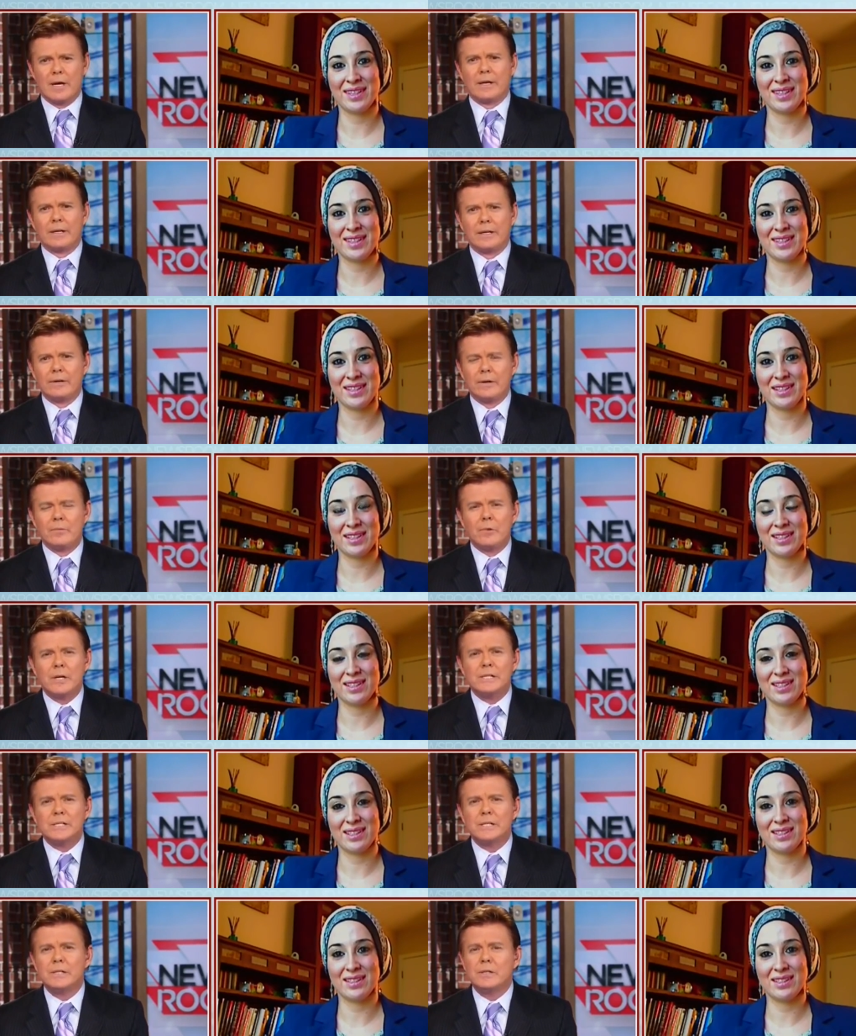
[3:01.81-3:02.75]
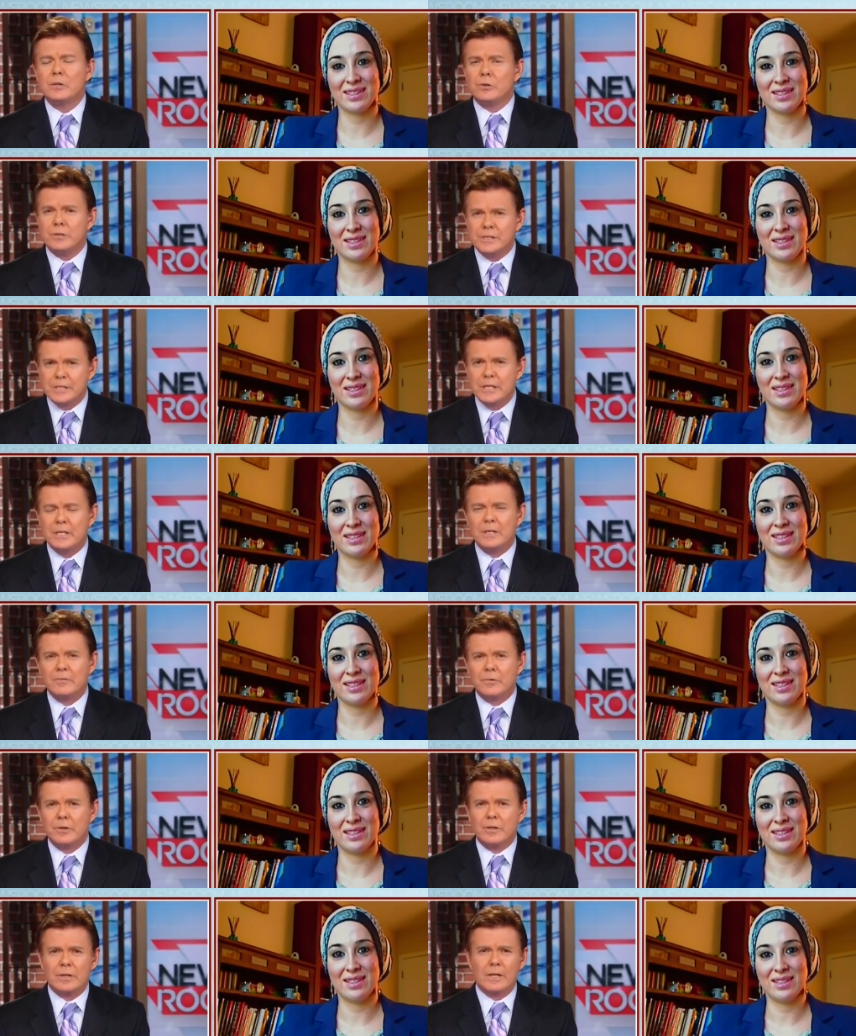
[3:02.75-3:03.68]
Speaker 1: on here, and what is it you're seeking
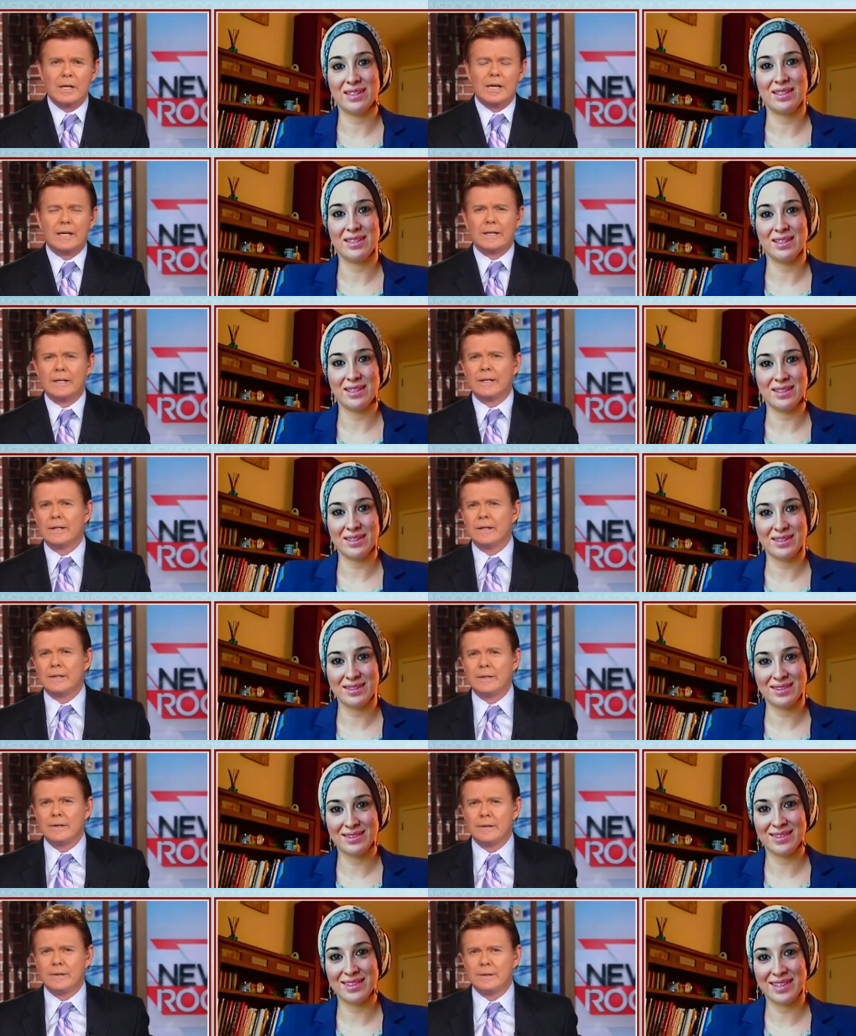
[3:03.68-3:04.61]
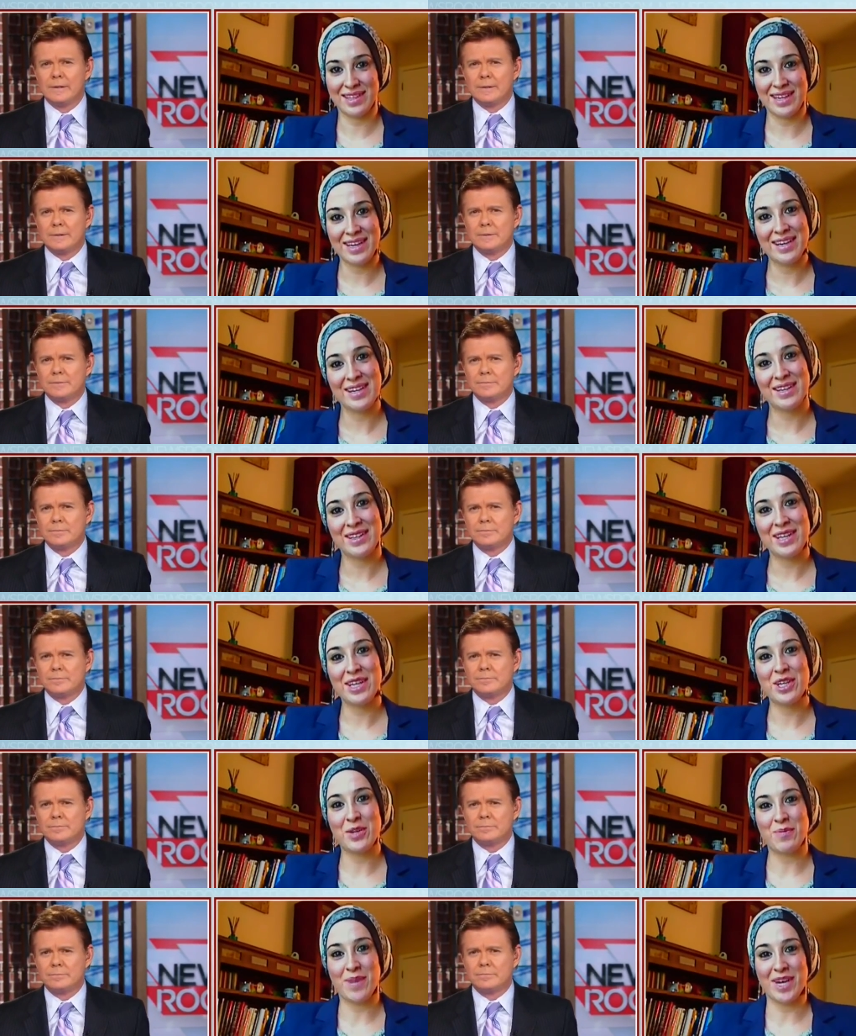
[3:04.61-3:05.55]
for your client?
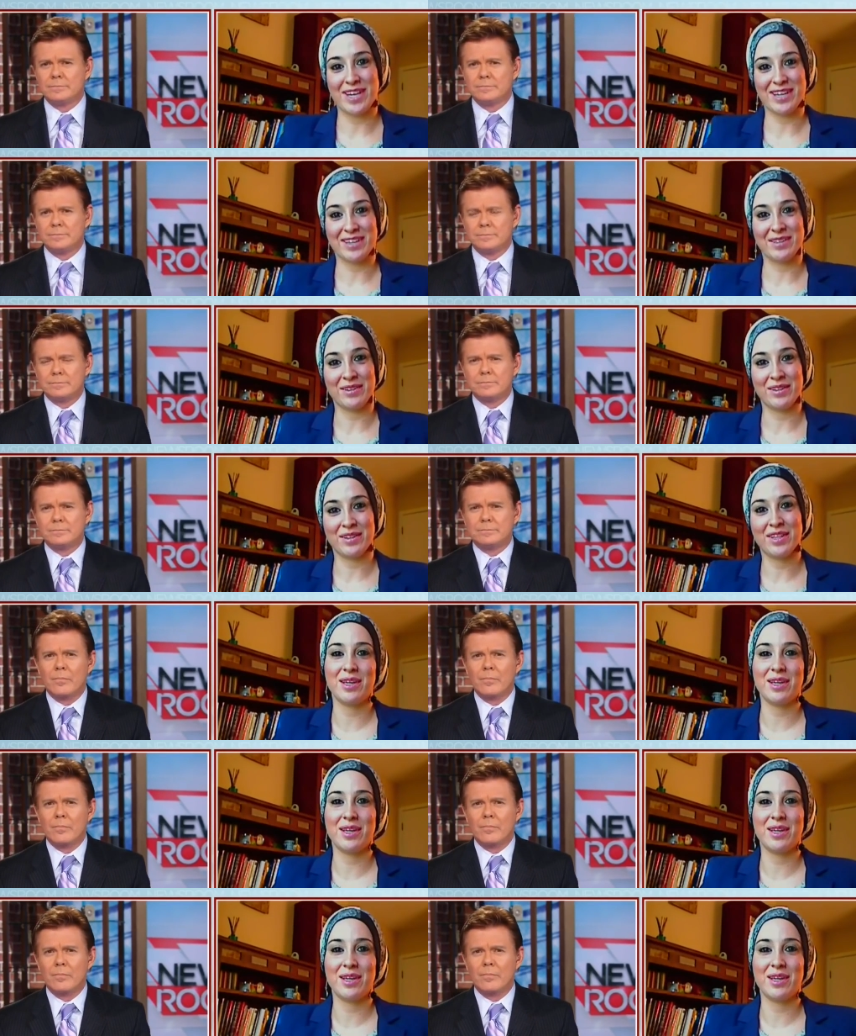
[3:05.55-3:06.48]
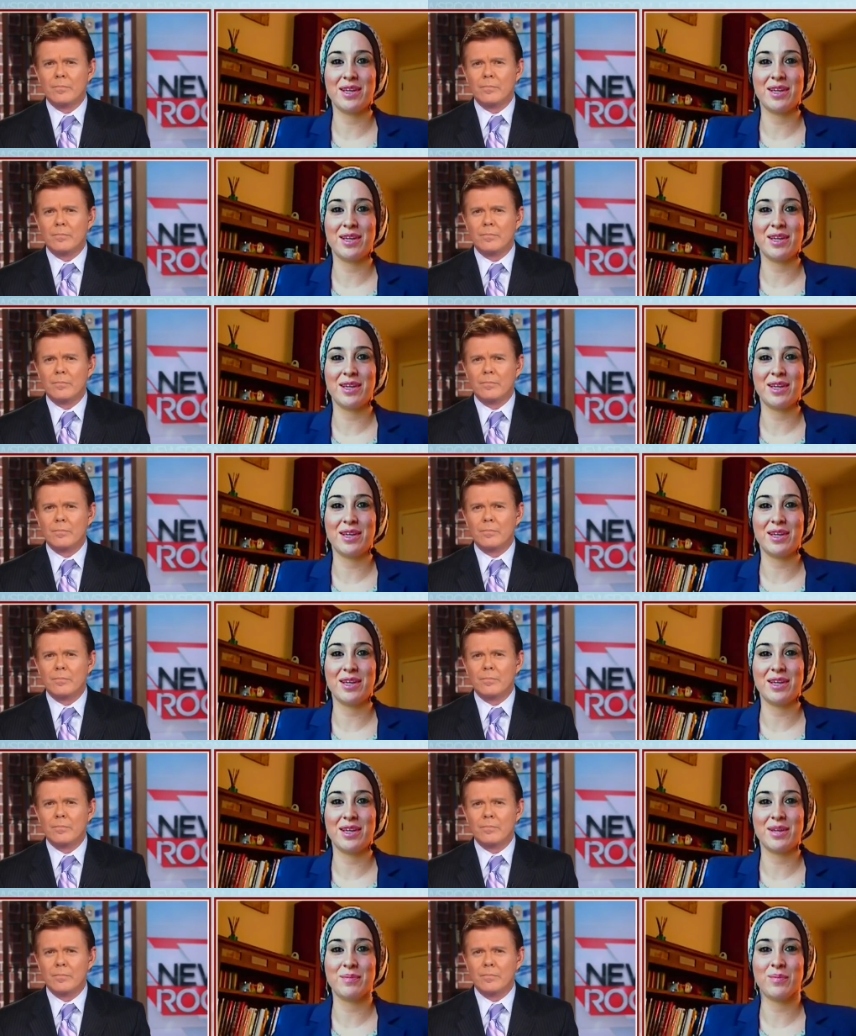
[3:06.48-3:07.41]
Speaker 2: Thank and the
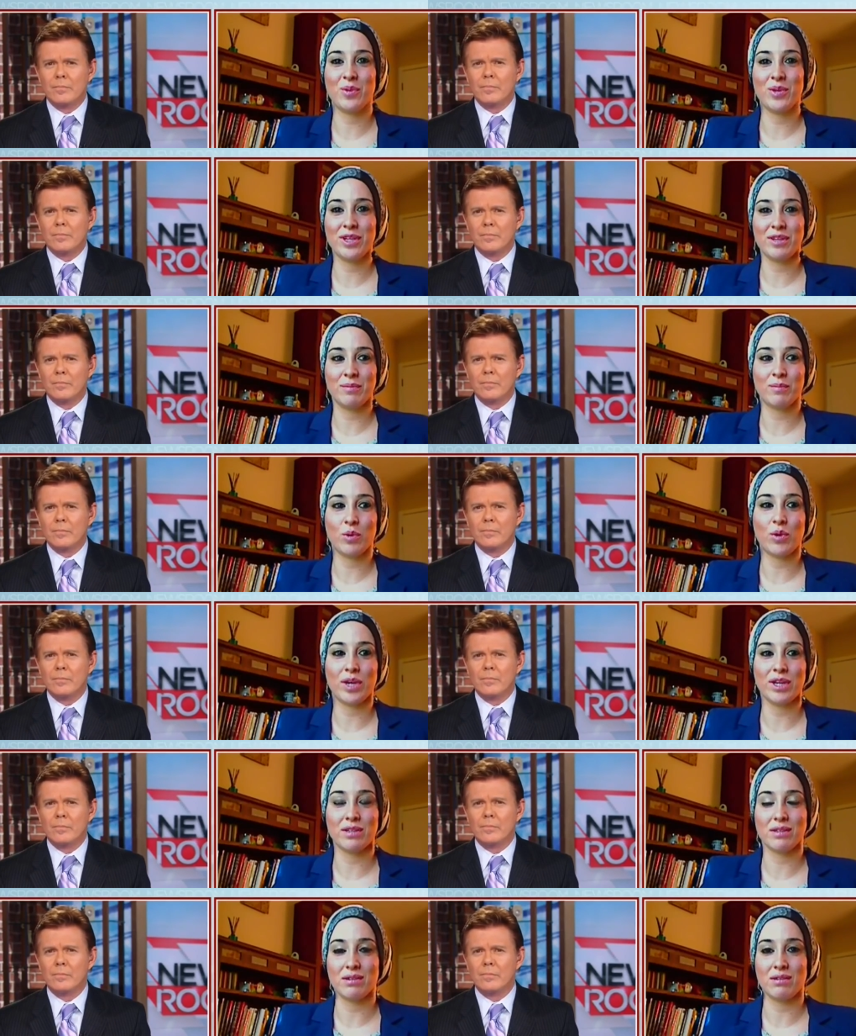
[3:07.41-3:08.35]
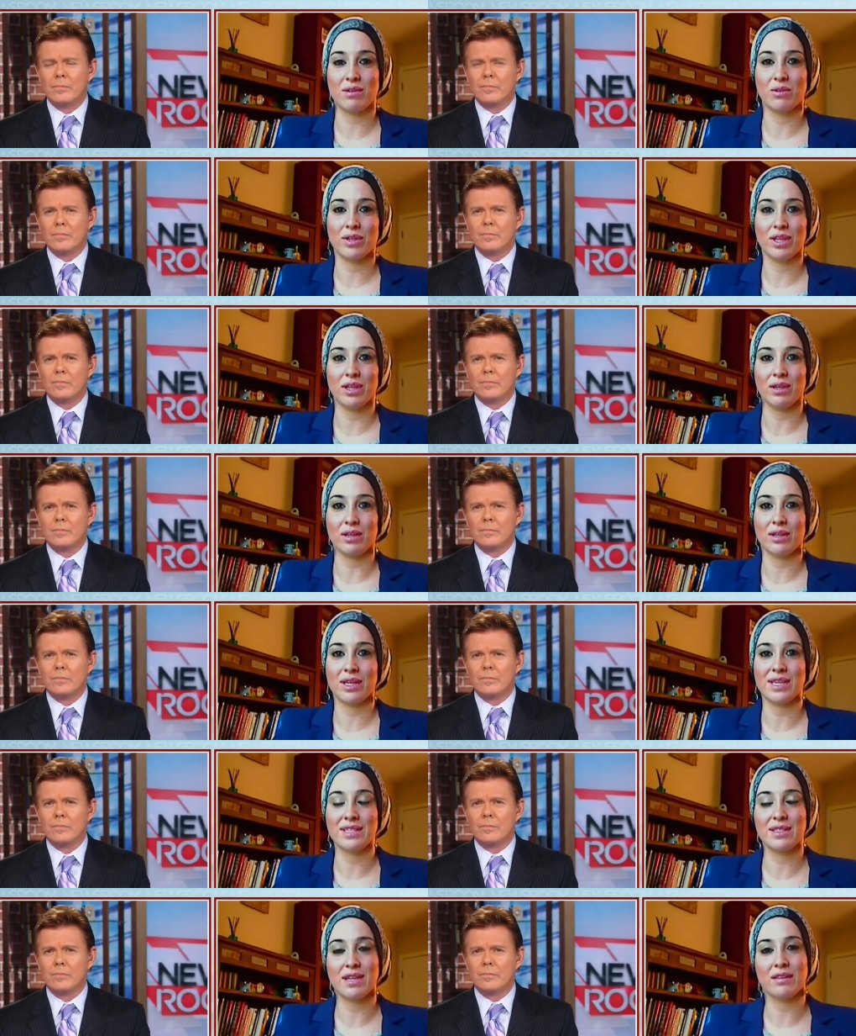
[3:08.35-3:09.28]
uh, important point to note here
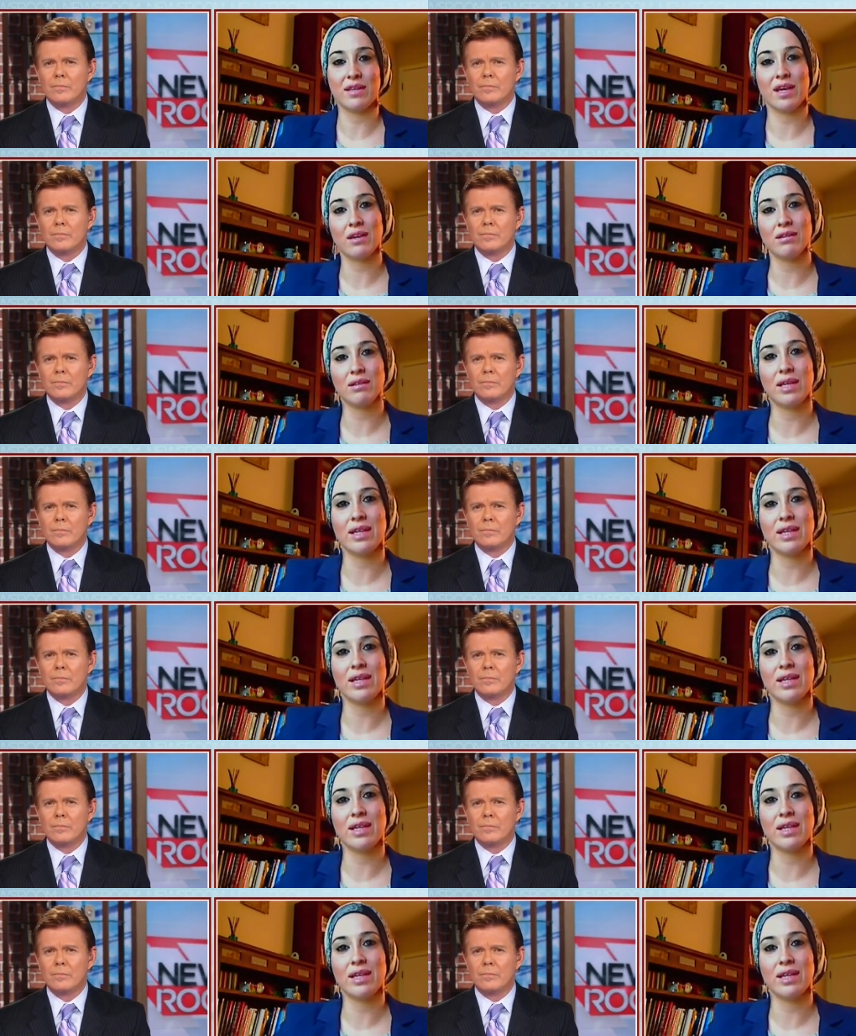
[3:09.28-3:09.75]
is that the